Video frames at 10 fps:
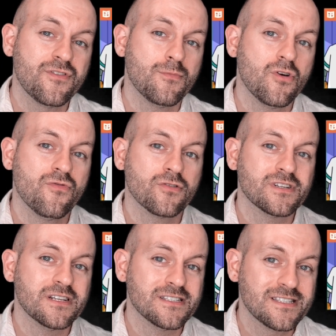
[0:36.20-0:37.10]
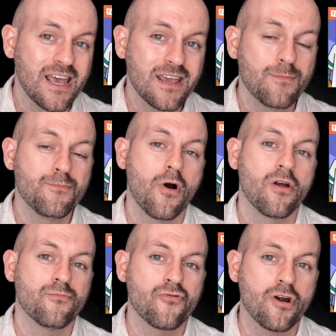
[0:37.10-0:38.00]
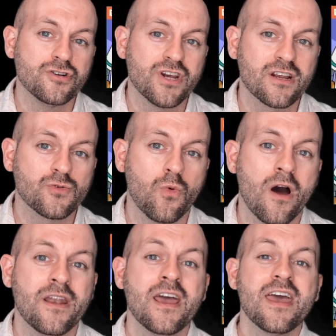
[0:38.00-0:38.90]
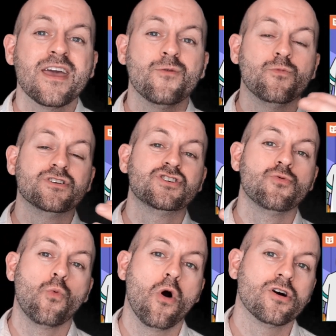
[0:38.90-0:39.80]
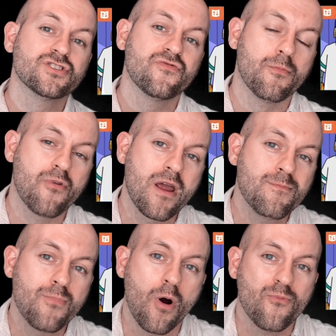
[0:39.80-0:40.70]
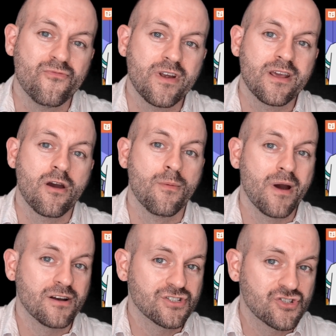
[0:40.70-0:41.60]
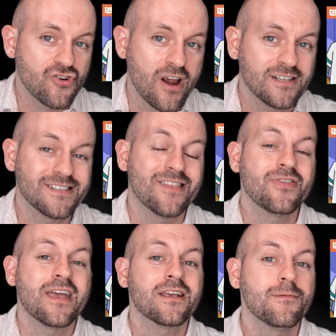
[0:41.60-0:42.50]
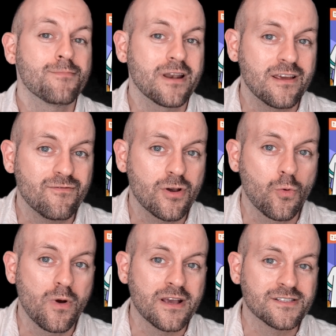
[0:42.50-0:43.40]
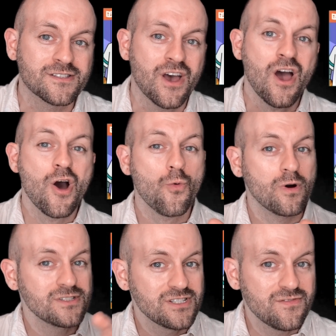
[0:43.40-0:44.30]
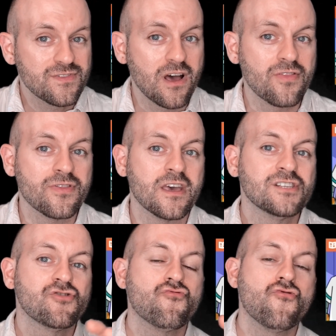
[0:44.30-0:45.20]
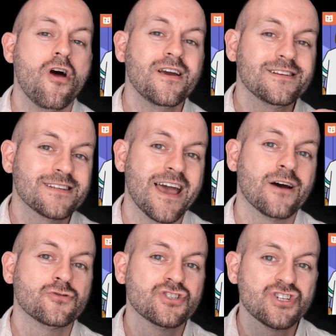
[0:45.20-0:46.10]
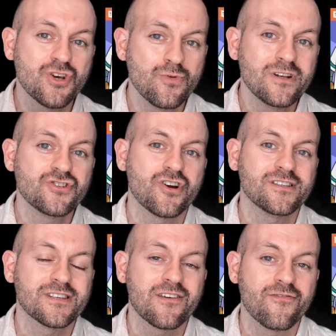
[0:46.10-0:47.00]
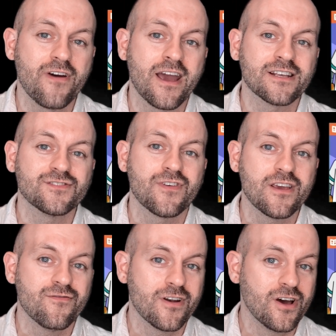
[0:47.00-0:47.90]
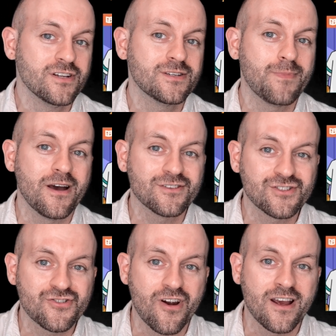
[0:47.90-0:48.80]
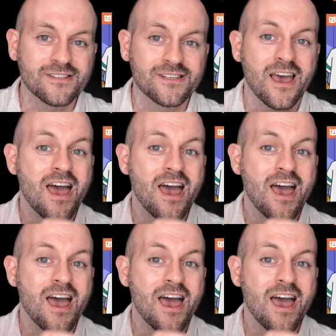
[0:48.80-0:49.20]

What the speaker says: to move on to the second part of project 1, in which you watch the brain pop video about stress and then complete the quiz. Once you've done this, write down 2 interesting facts that you've learned about stress